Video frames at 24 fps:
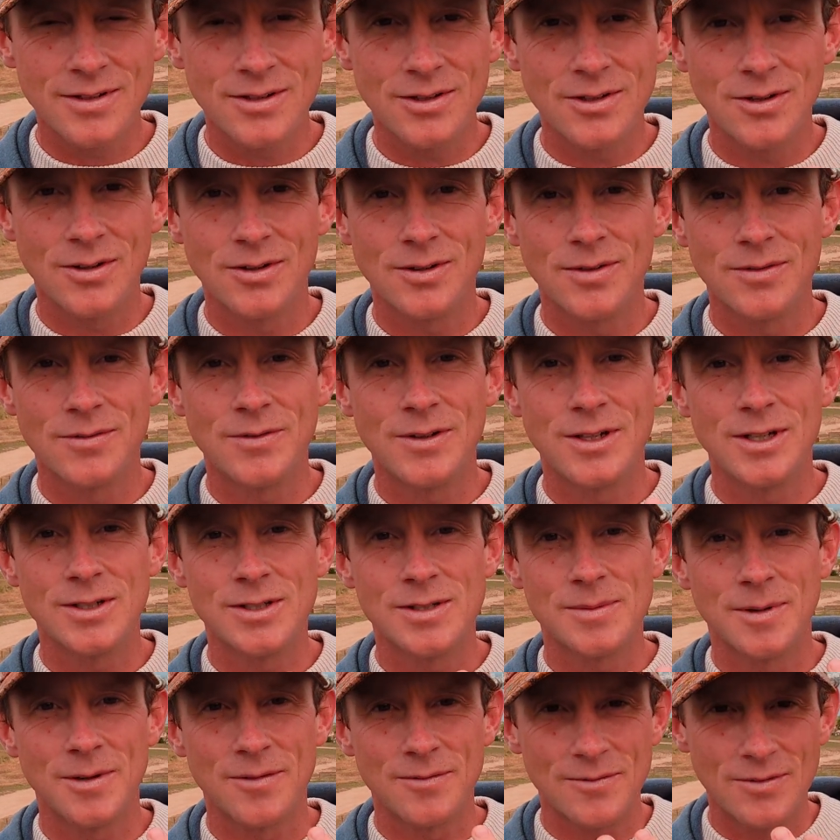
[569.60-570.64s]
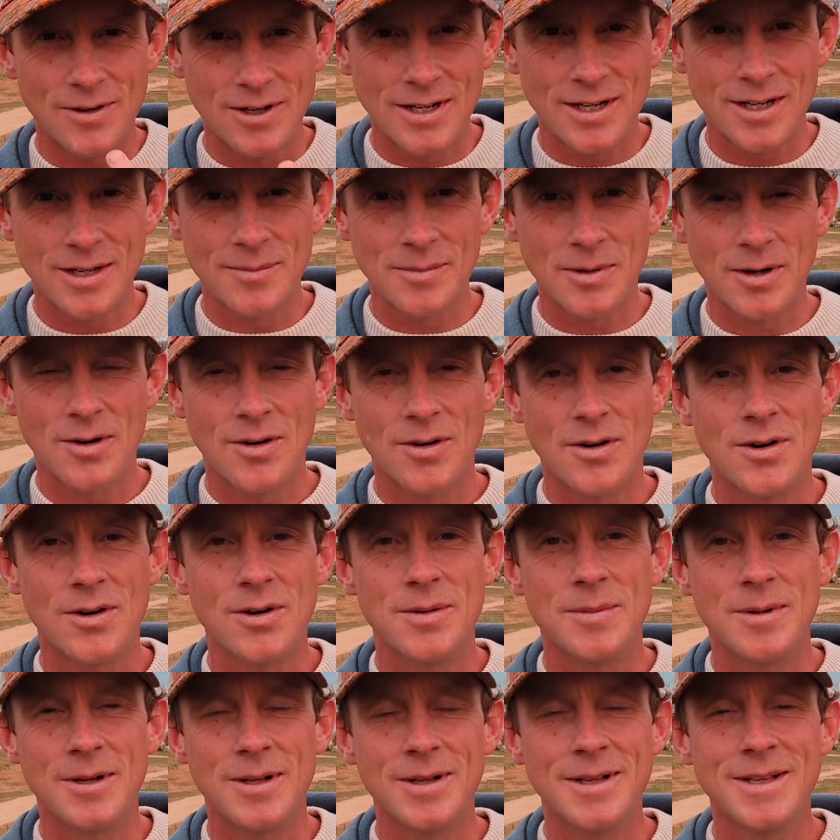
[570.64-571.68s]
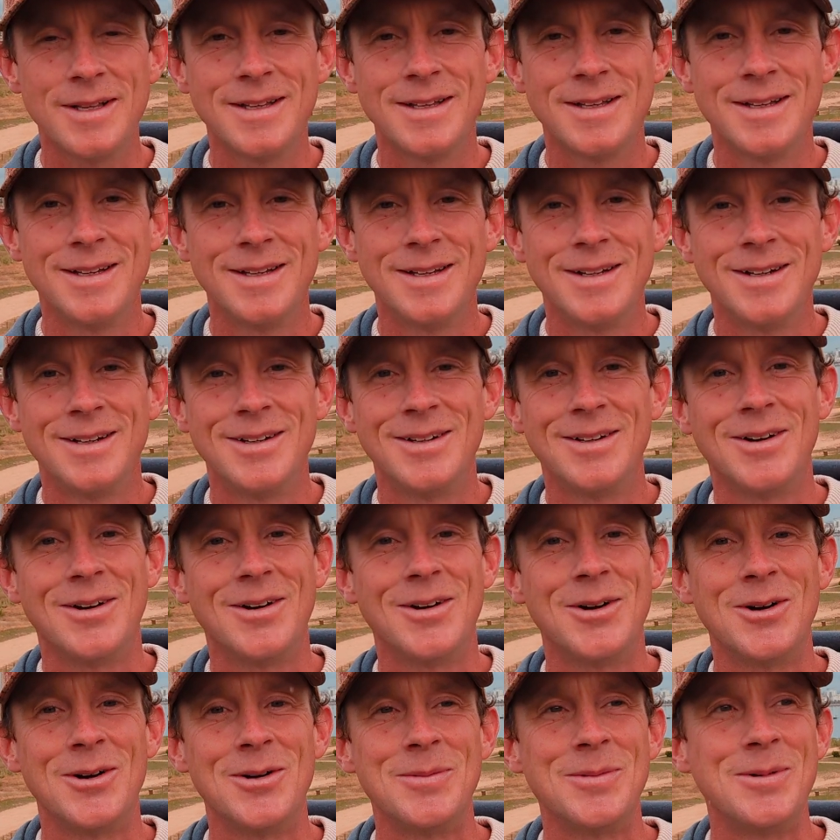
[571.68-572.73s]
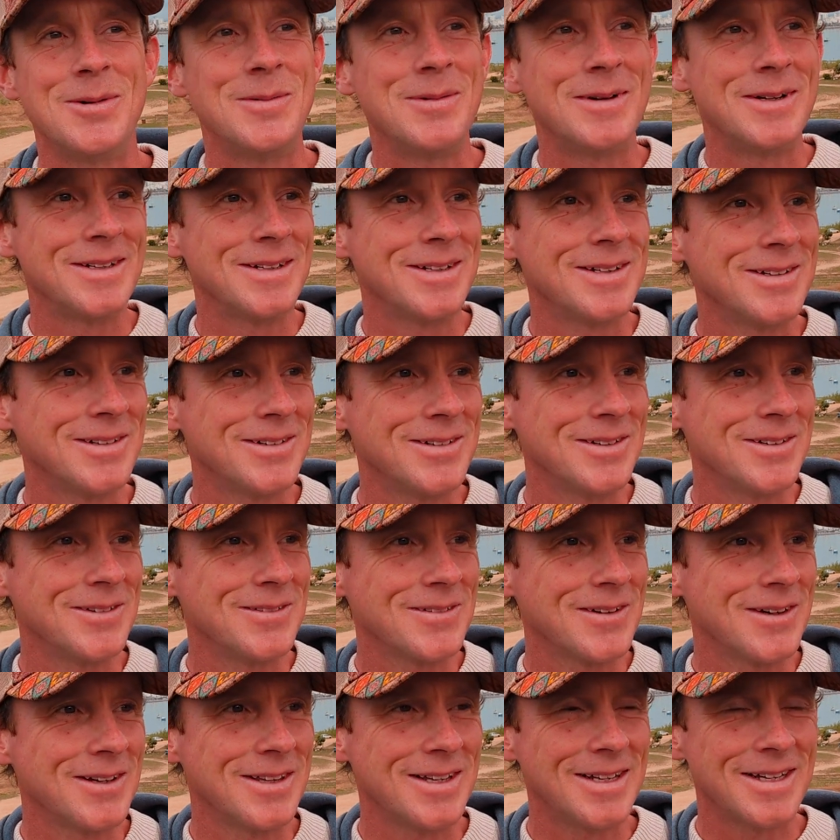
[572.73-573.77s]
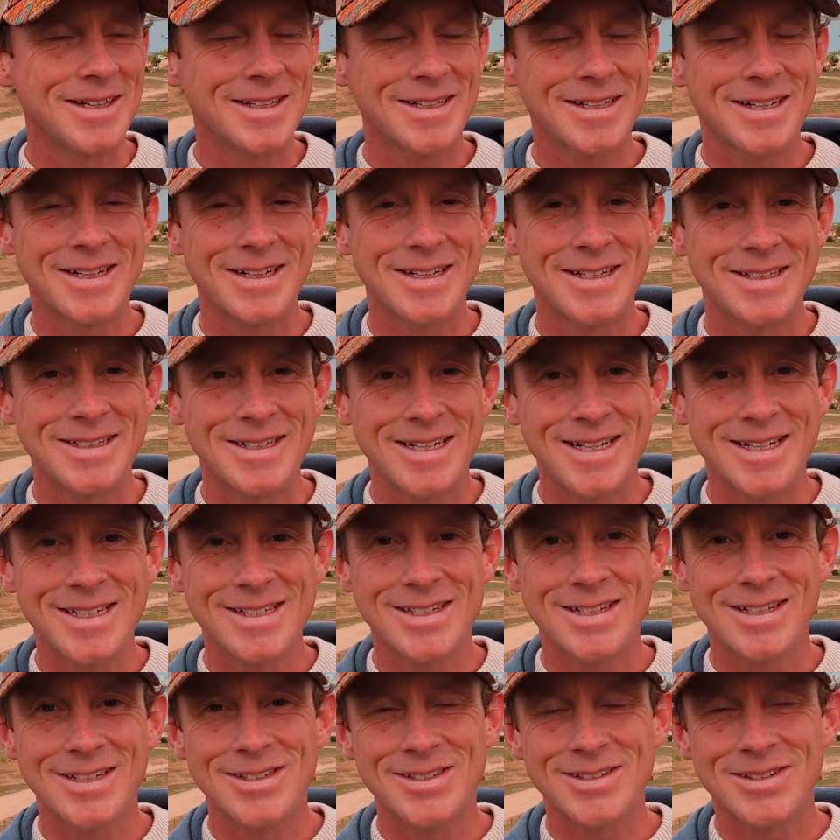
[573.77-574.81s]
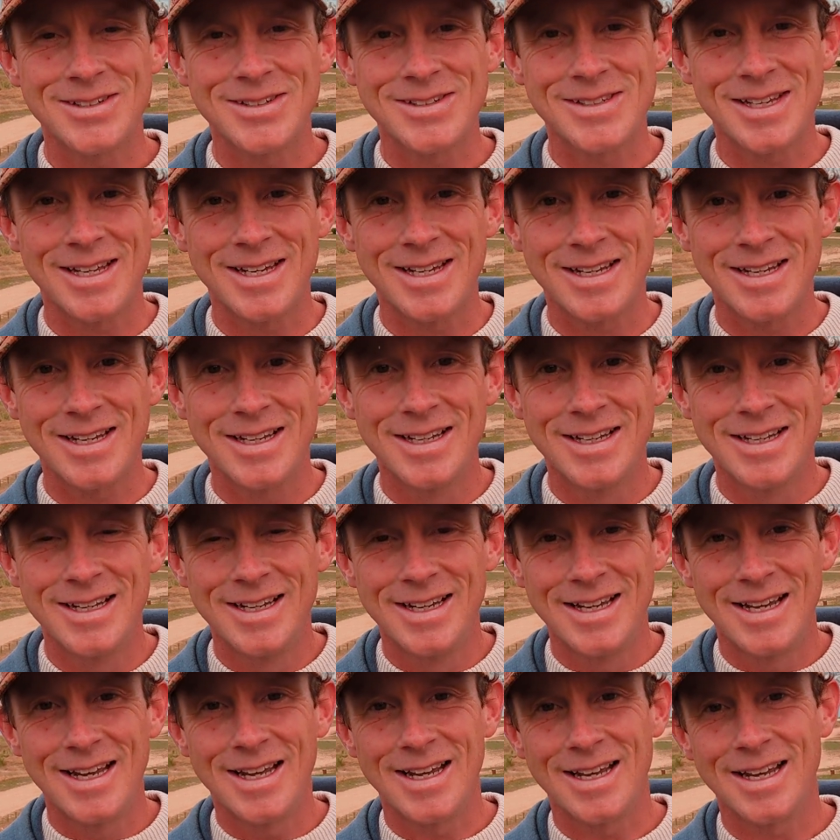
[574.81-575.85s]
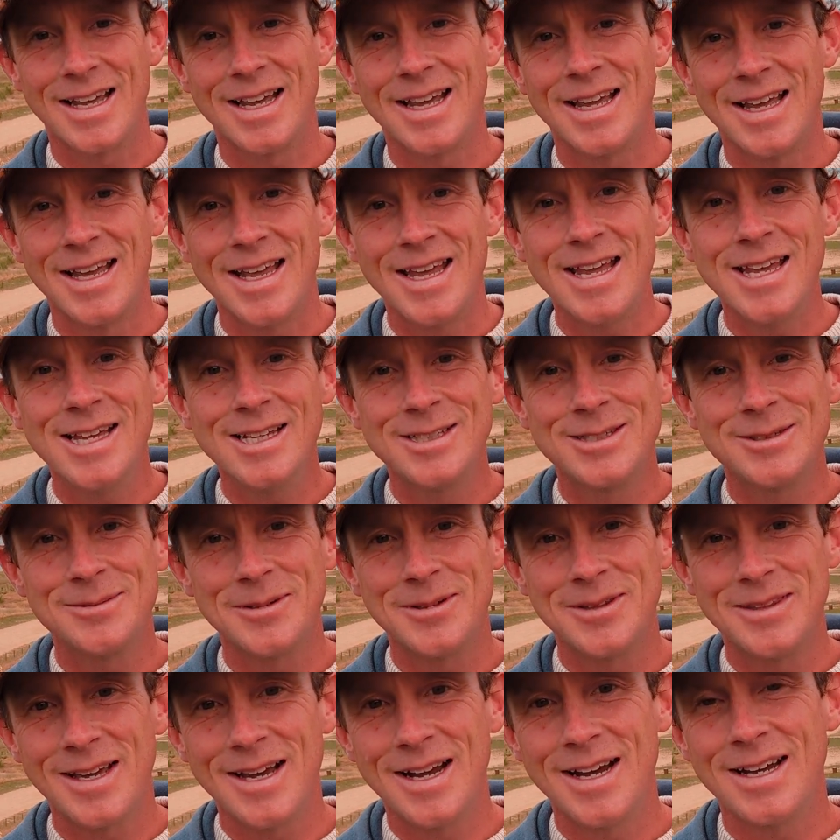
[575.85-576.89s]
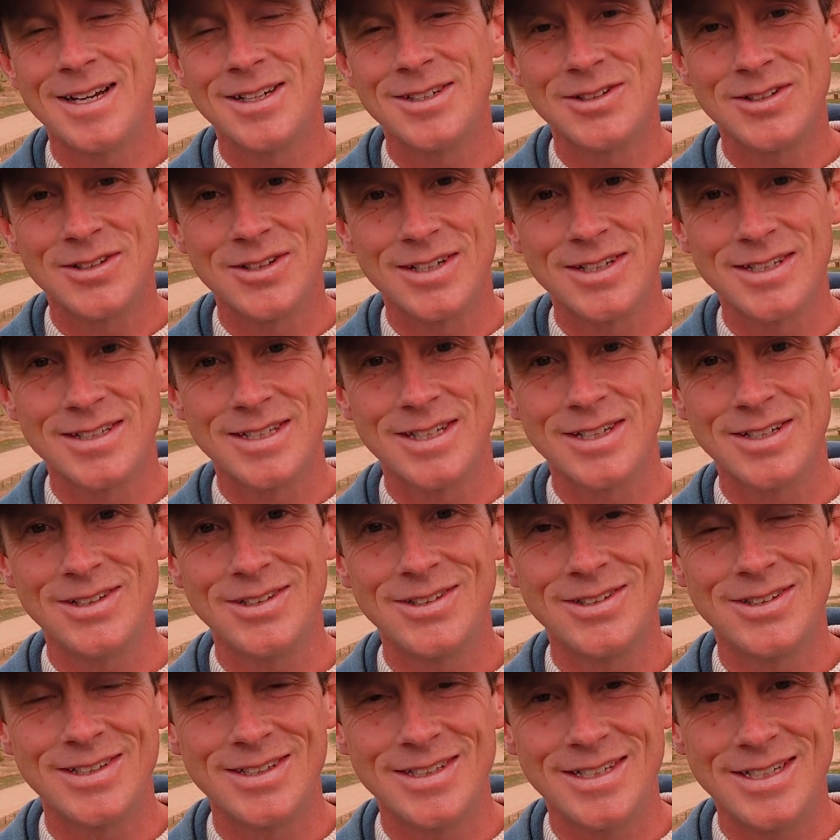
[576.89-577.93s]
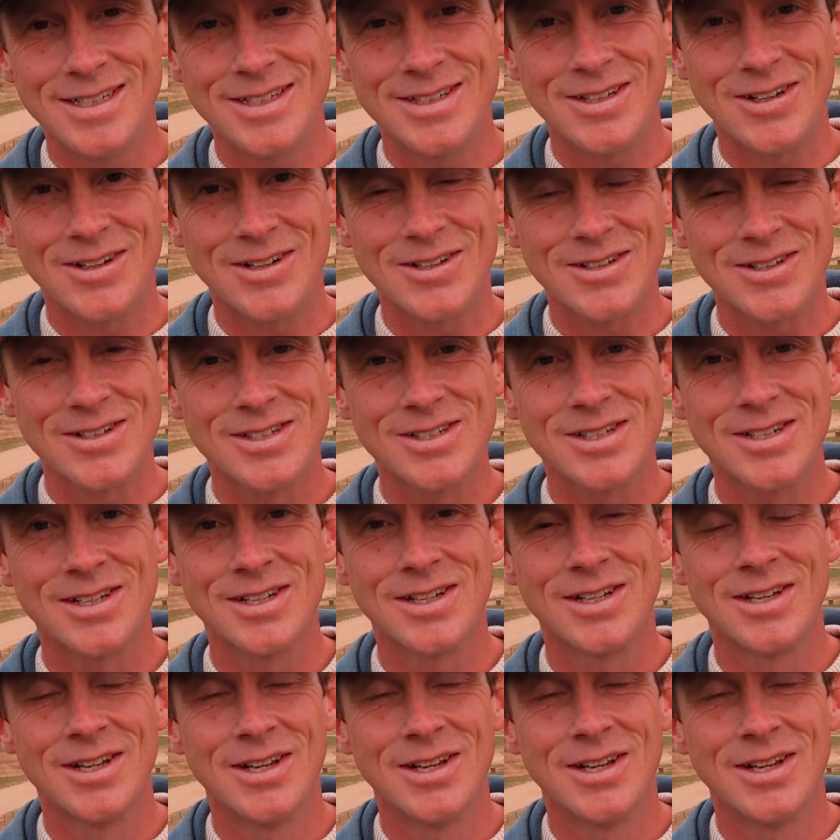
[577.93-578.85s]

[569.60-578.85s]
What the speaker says: you know, feels a bit funny, a bit horrible. Not horrible, but you know, you've got that kind of taste in it. So it's like it aids with that as you continue to detox